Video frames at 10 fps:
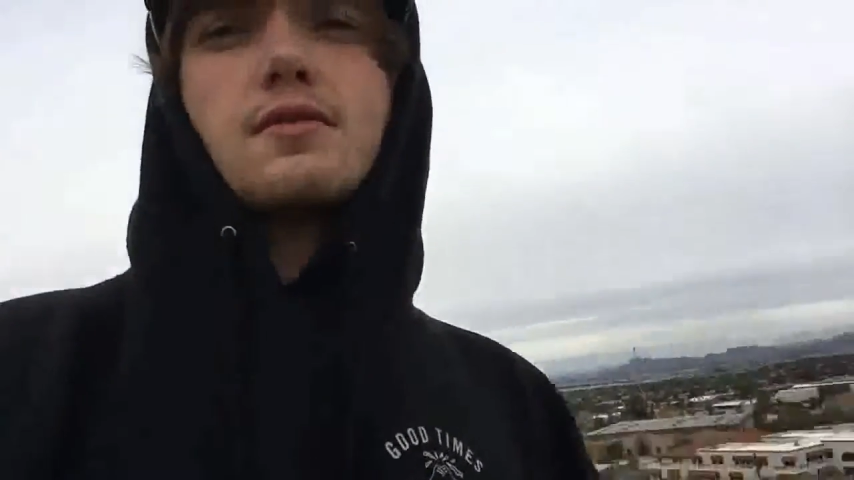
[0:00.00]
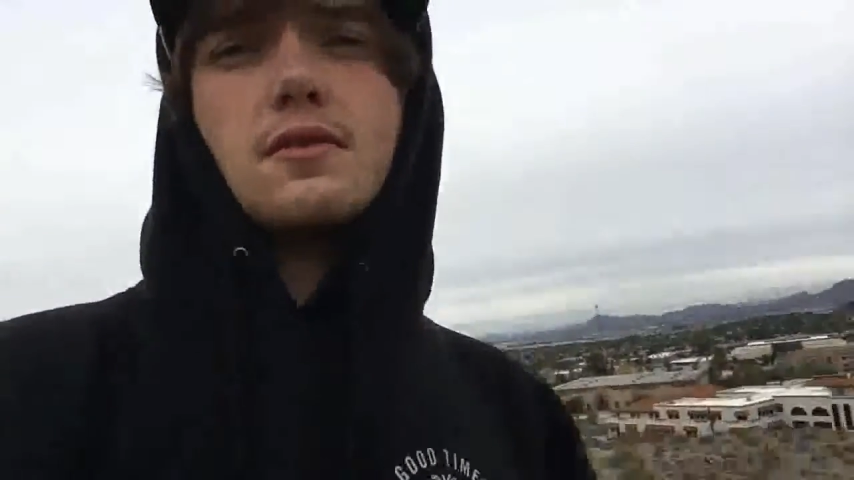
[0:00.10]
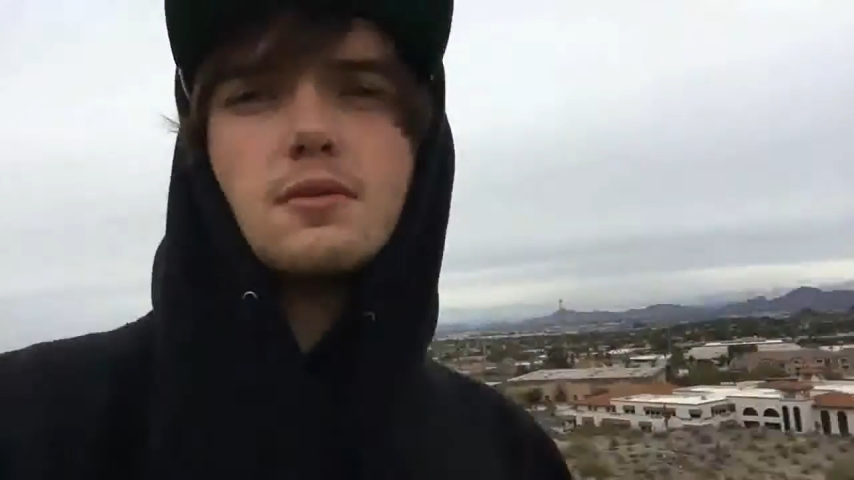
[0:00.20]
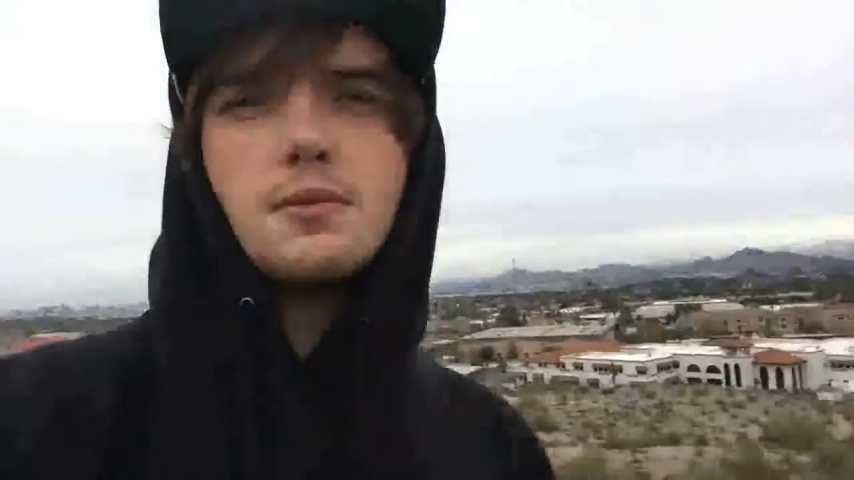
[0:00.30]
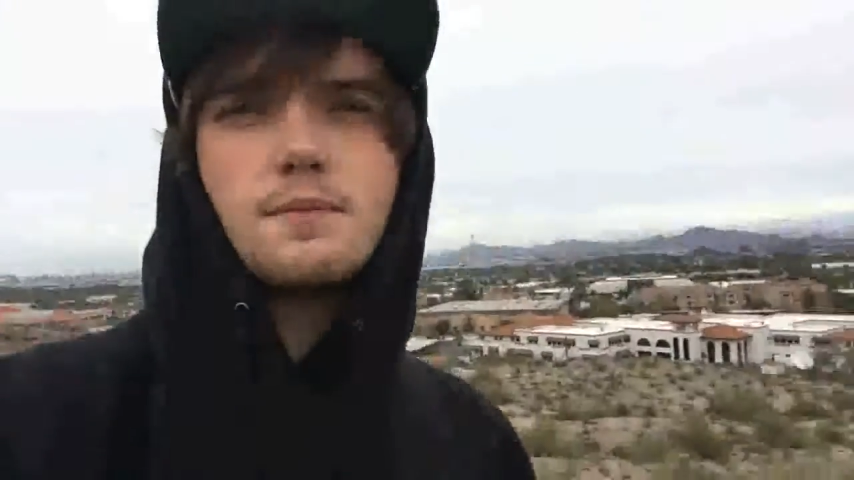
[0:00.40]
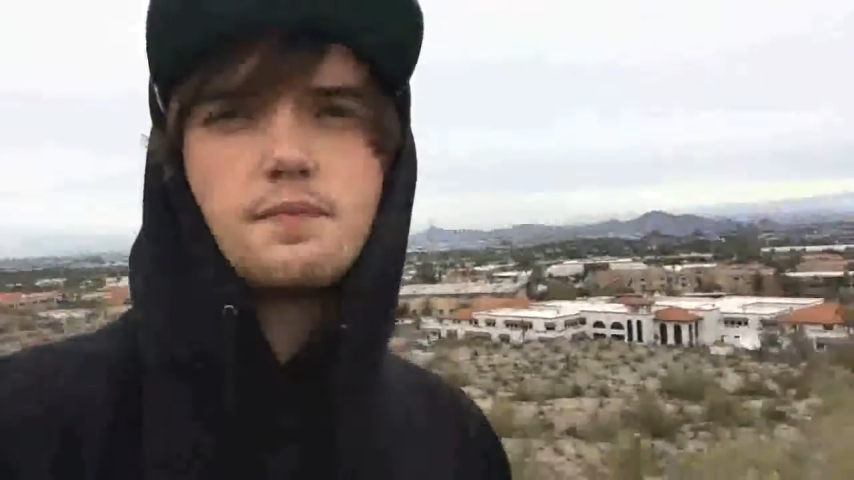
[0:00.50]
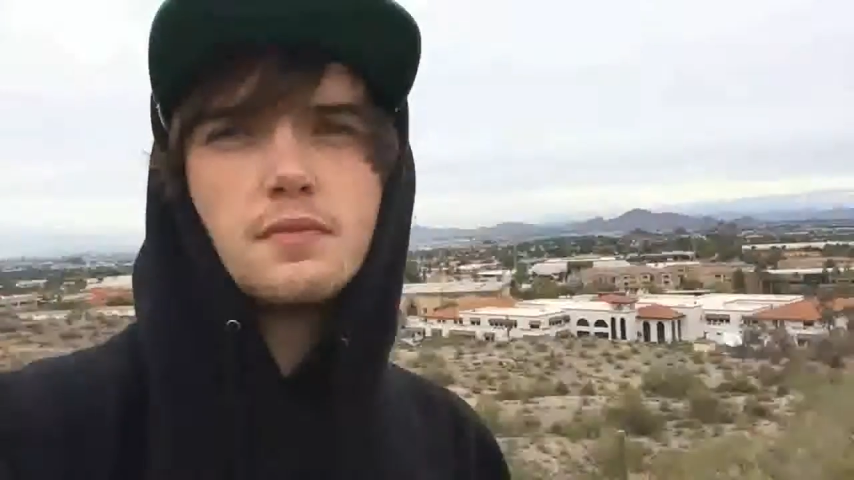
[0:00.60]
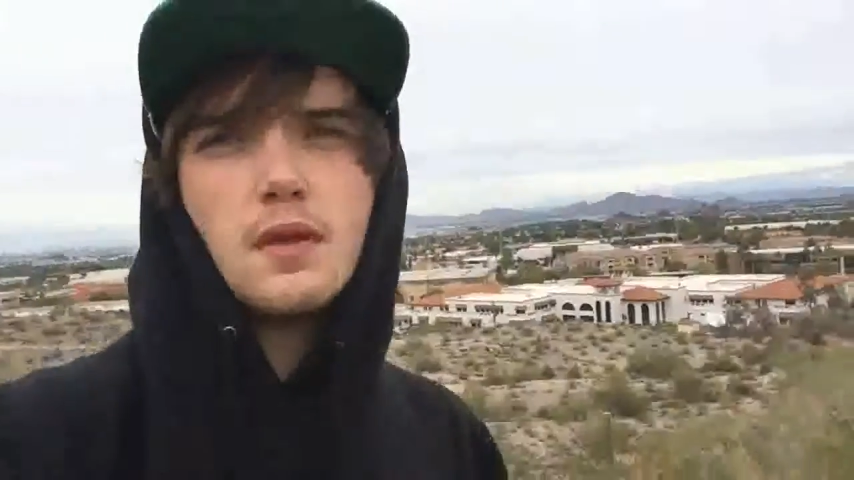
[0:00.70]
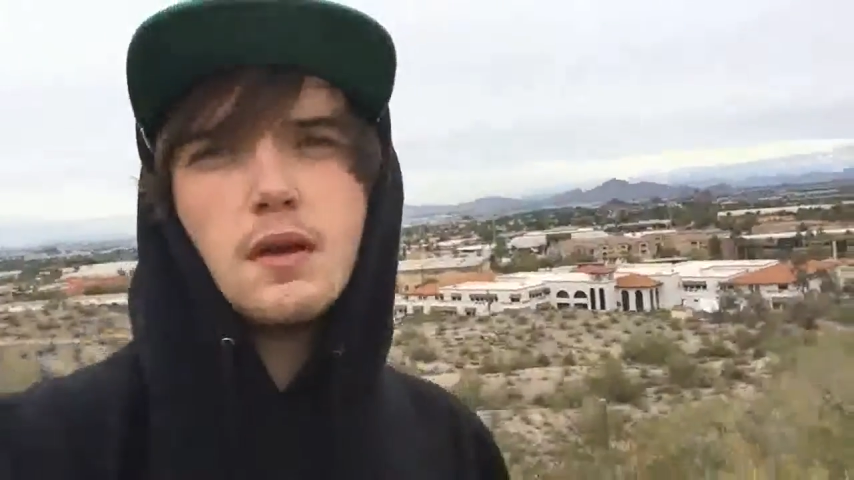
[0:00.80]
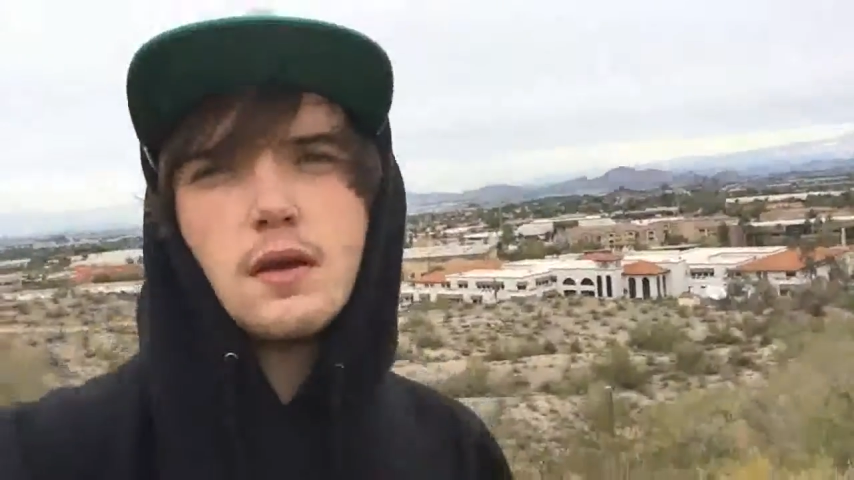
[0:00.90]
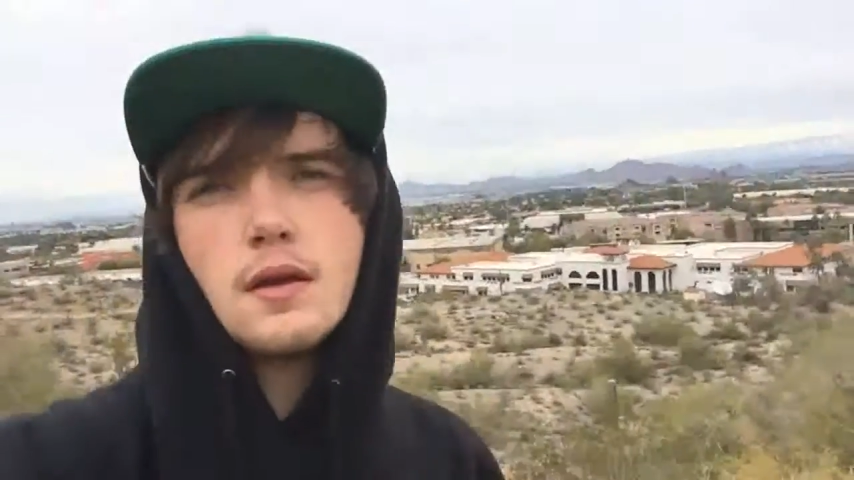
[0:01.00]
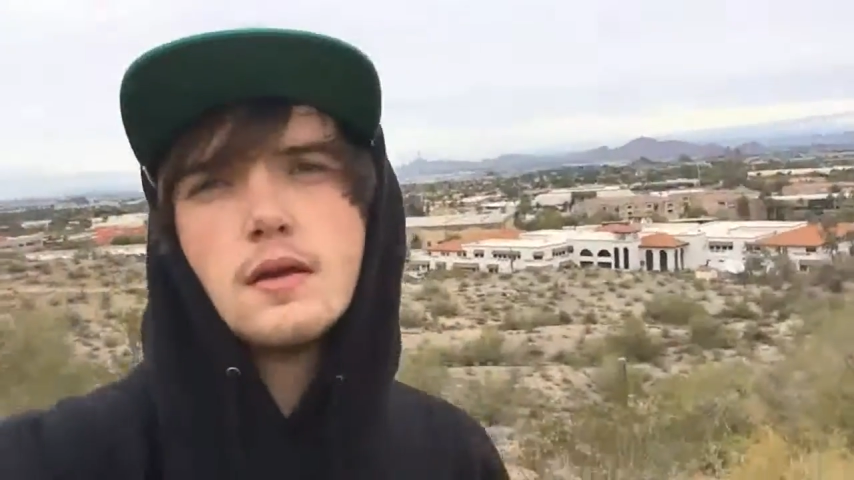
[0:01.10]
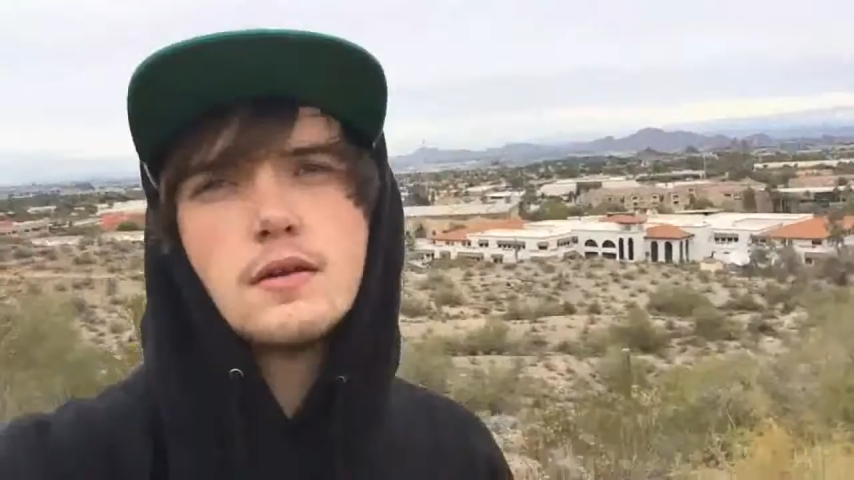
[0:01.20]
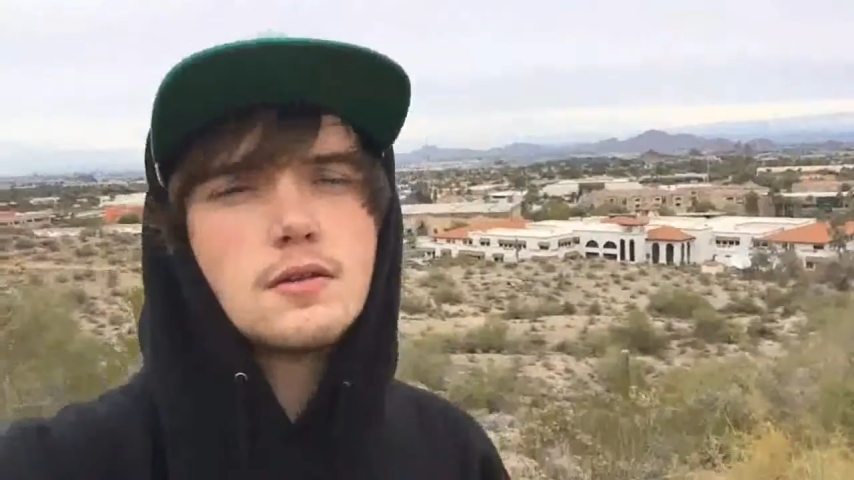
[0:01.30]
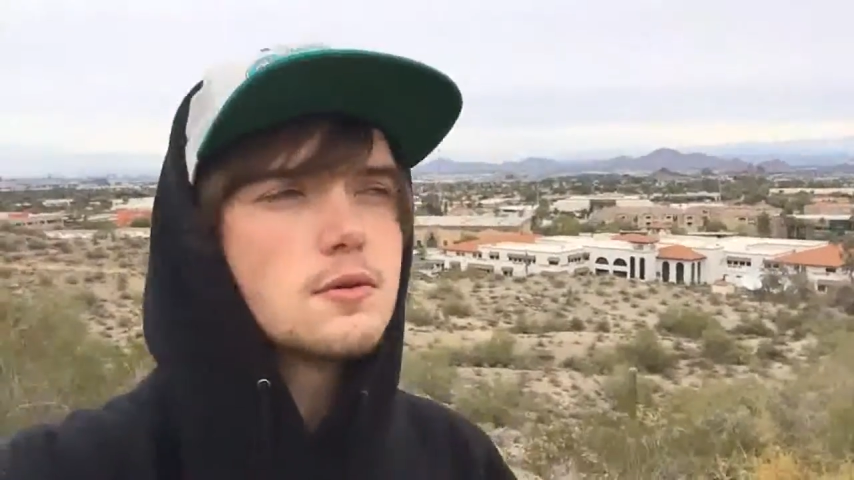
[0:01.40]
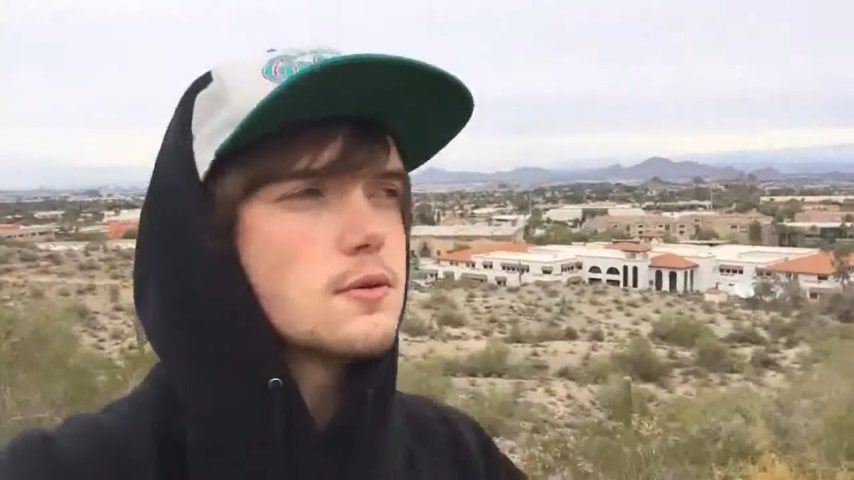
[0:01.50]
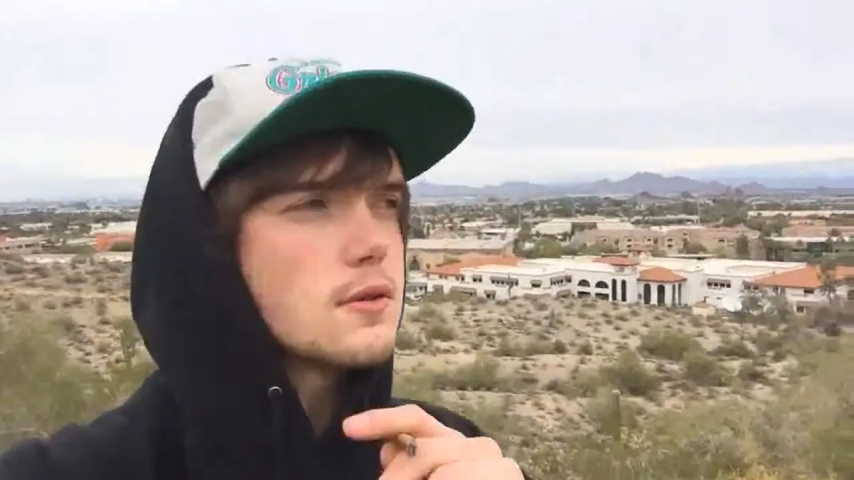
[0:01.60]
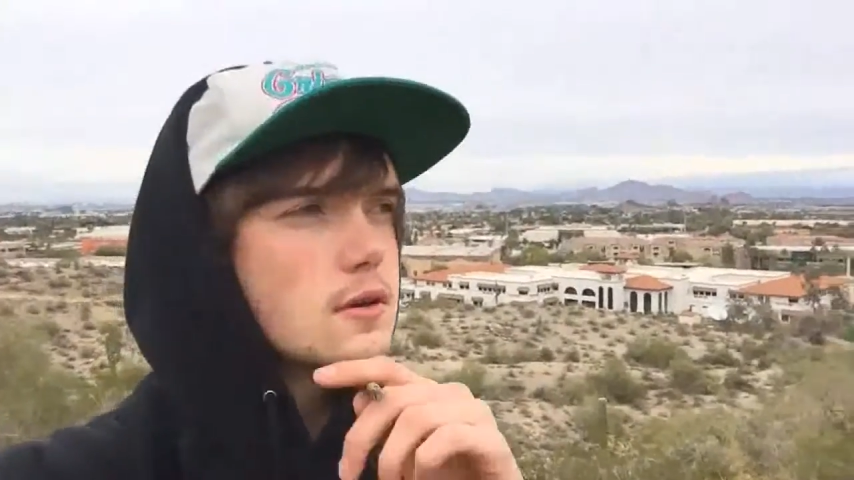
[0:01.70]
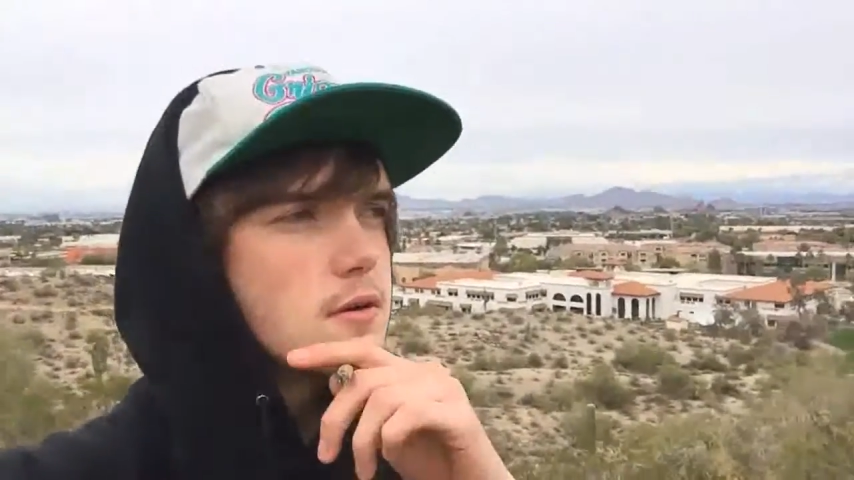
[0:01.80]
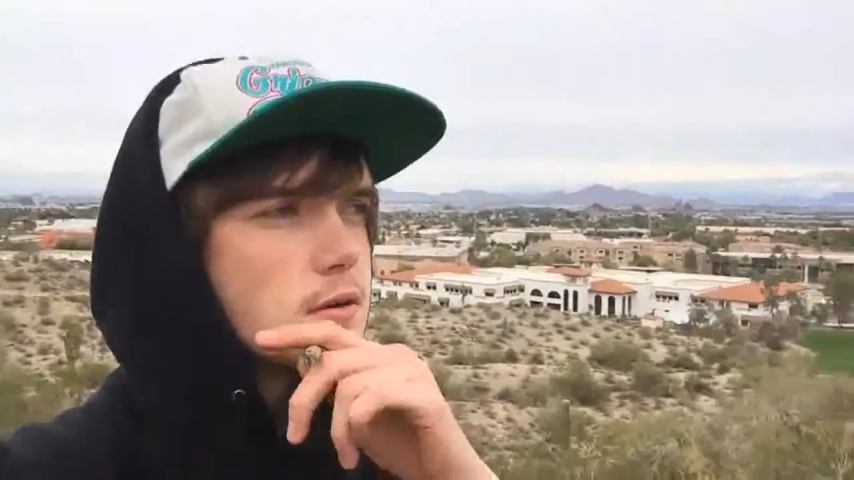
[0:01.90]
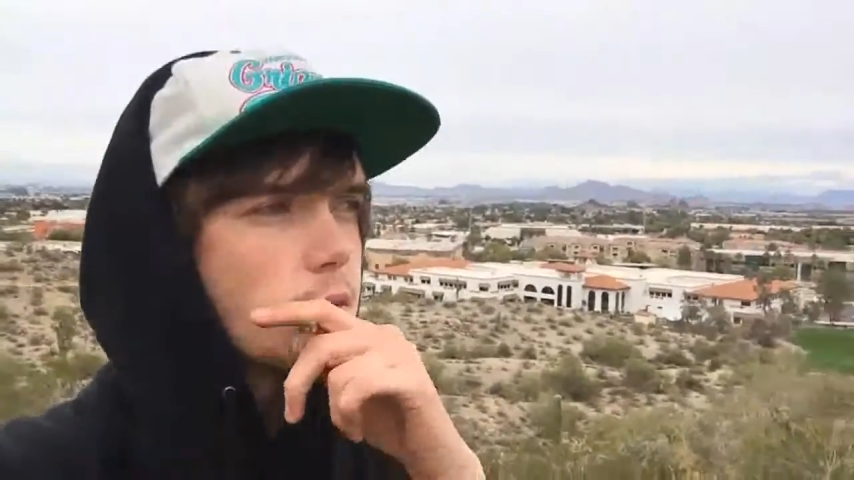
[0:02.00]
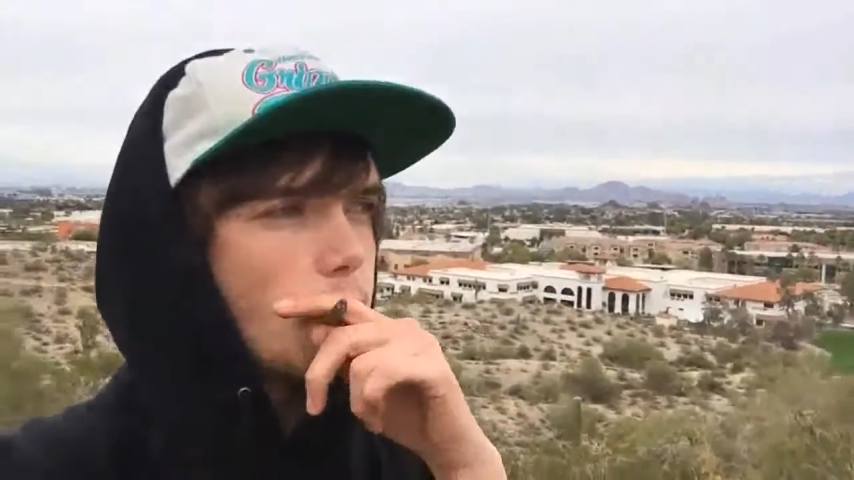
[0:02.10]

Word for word: so it's cool though.